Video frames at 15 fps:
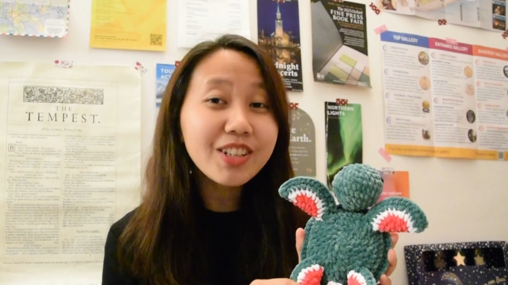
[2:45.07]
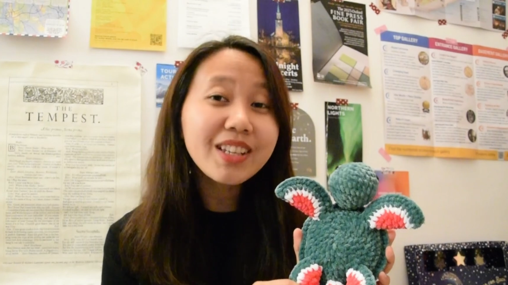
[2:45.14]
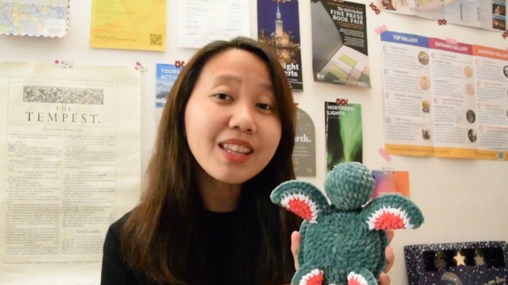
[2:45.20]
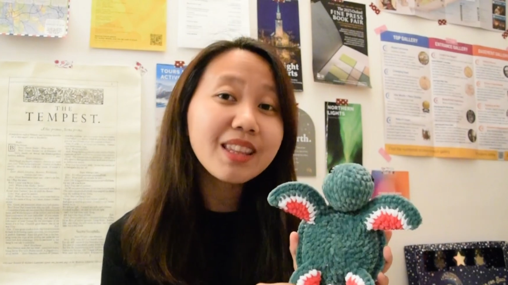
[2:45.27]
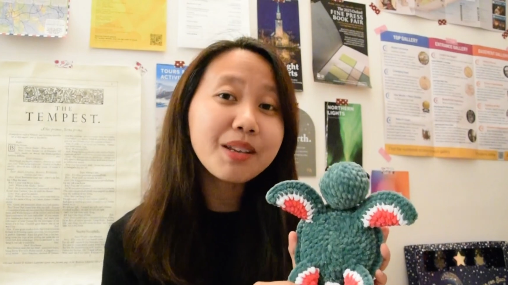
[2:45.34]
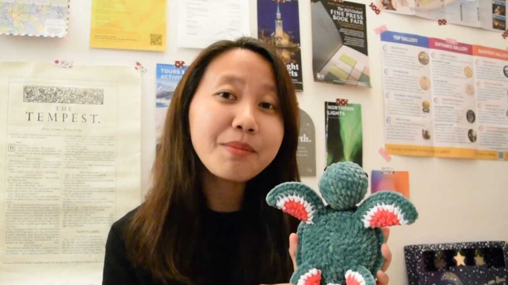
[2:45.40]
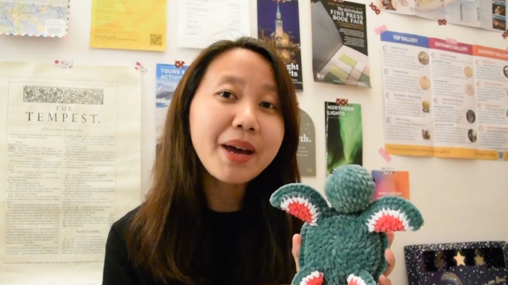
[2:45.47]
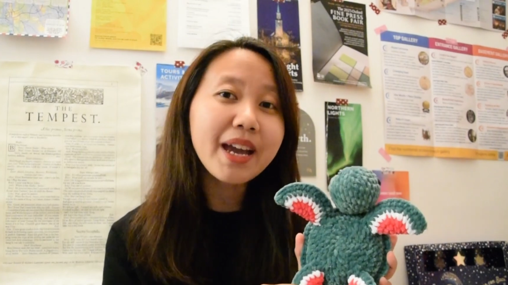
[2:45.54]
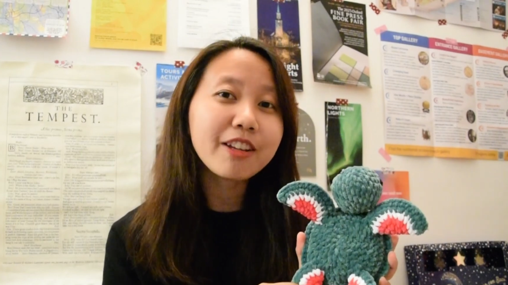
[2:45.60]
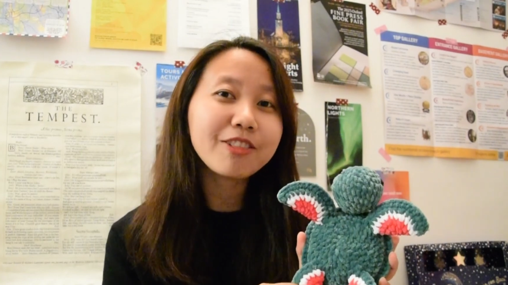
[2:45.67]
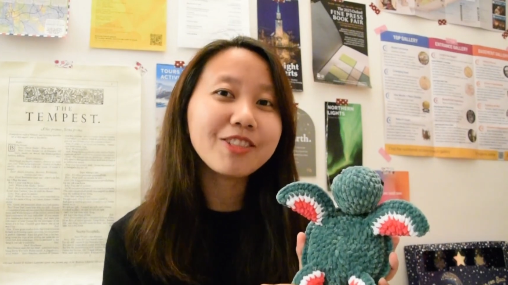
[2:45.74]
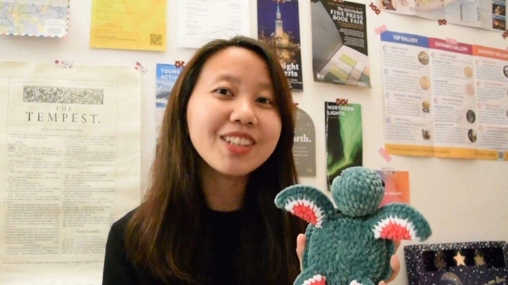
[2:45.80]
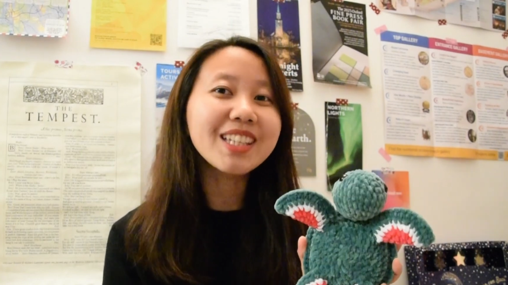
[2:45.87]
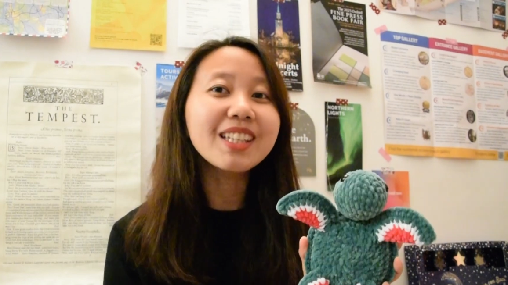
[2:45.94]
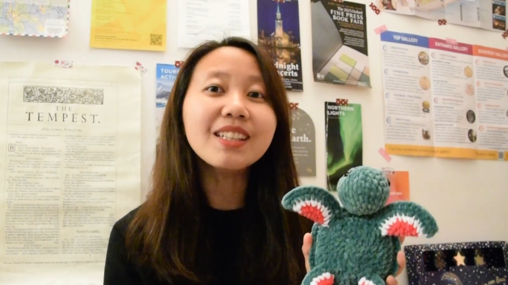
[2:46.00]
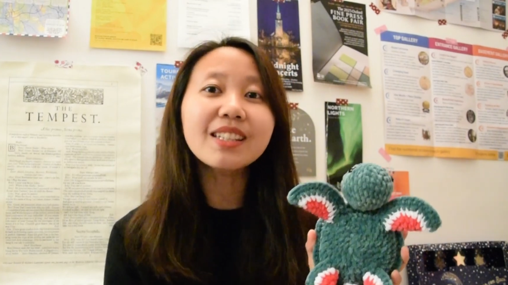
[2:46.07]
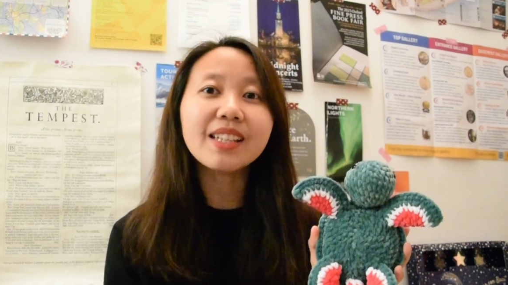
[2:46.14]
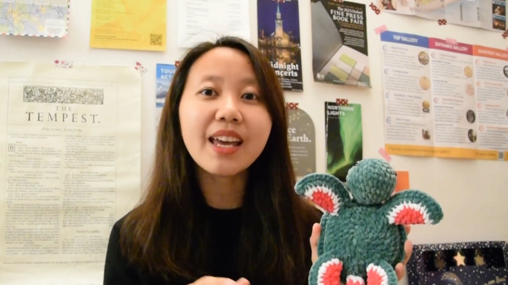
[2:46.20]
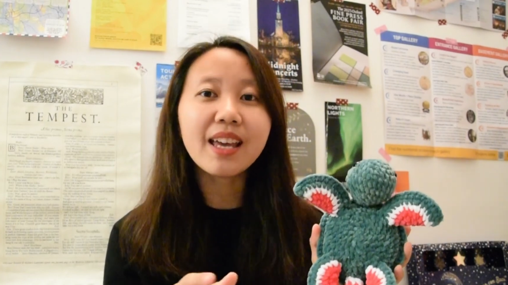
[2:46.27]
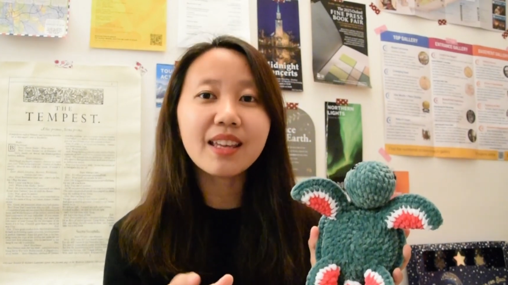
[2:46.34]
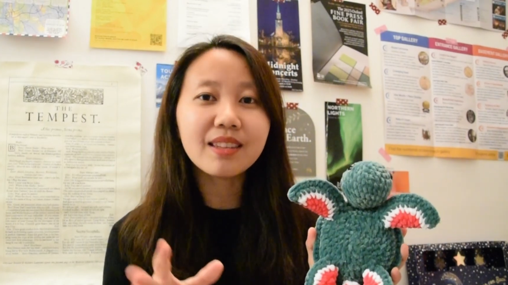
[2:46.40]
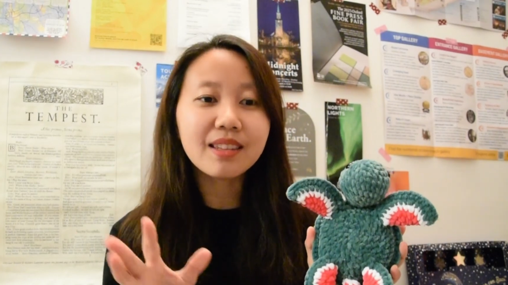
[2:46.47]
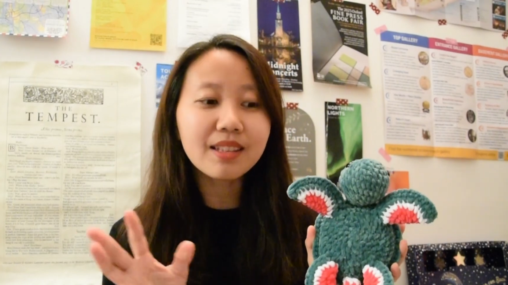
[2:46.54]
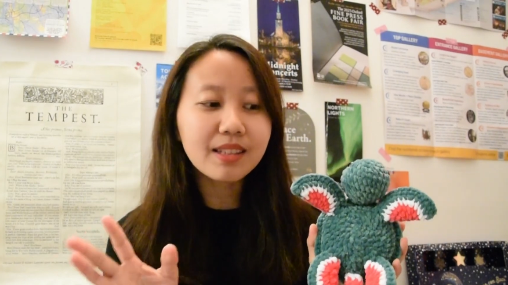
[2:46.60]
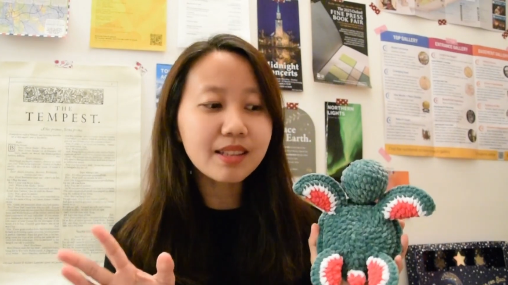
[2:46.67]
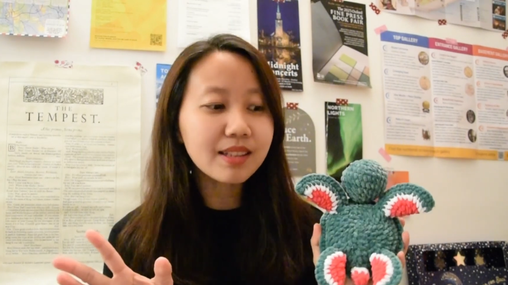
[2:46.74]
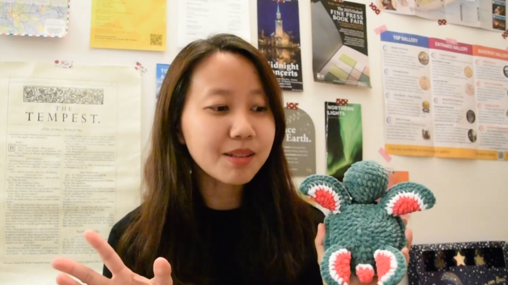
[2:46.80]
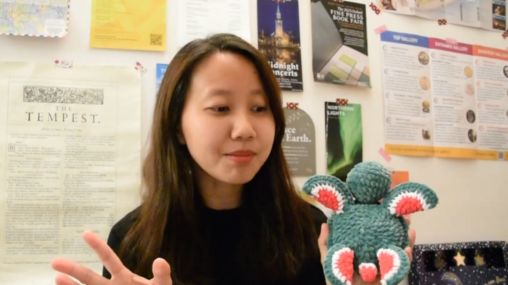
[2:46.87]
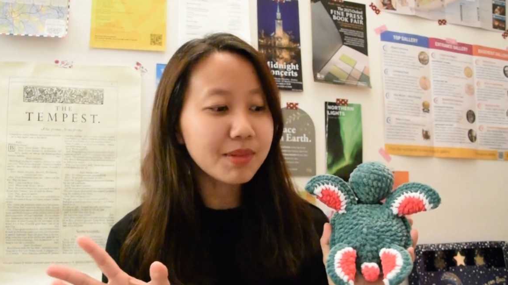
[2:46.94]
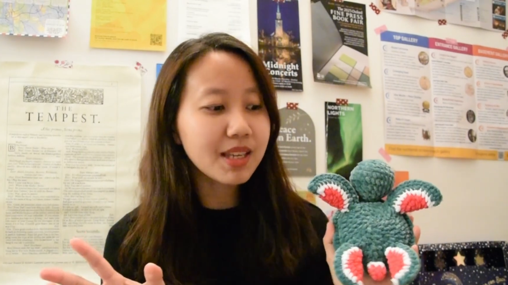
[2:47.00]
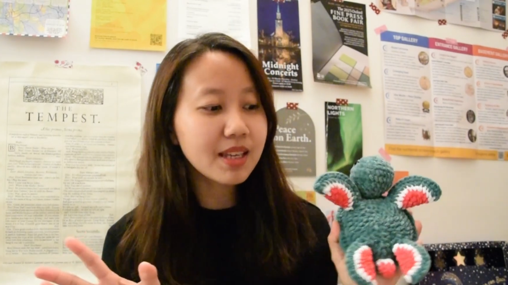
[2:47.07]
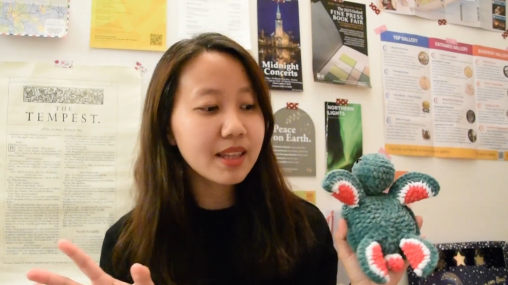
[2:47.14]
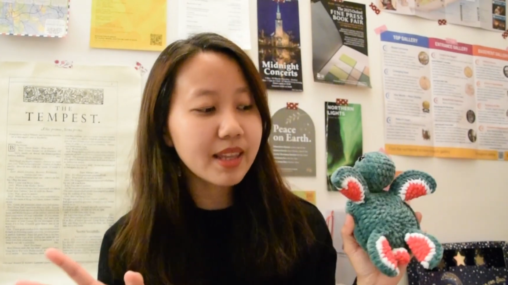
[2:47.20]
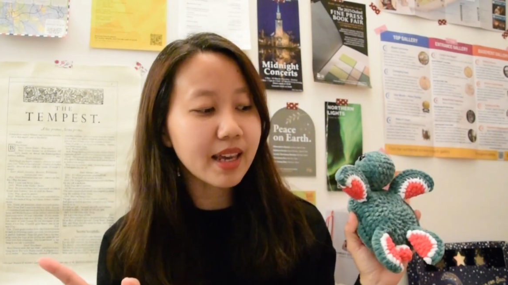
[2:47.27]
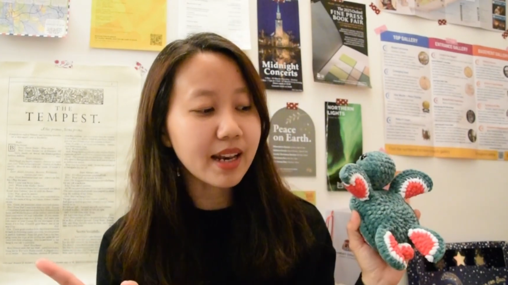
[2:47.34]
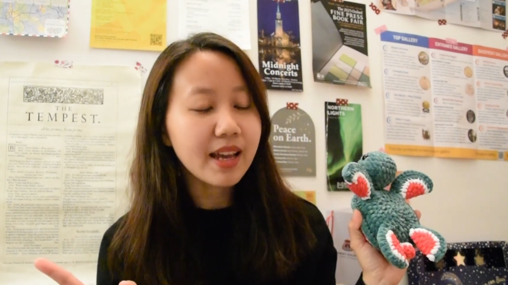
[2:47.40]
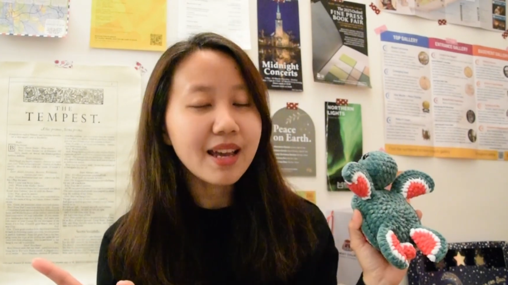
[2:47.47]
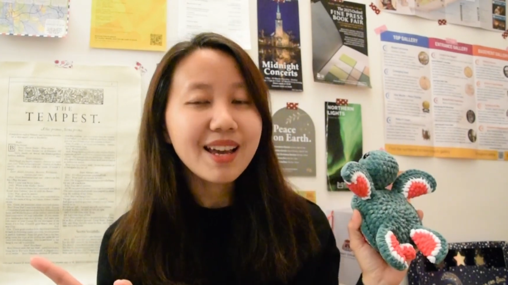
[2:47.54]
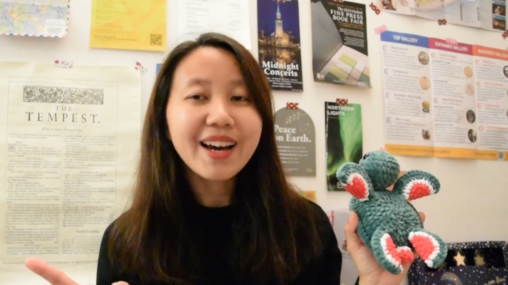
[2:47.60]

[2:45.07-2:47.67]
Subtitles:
than the back fins, and this is something that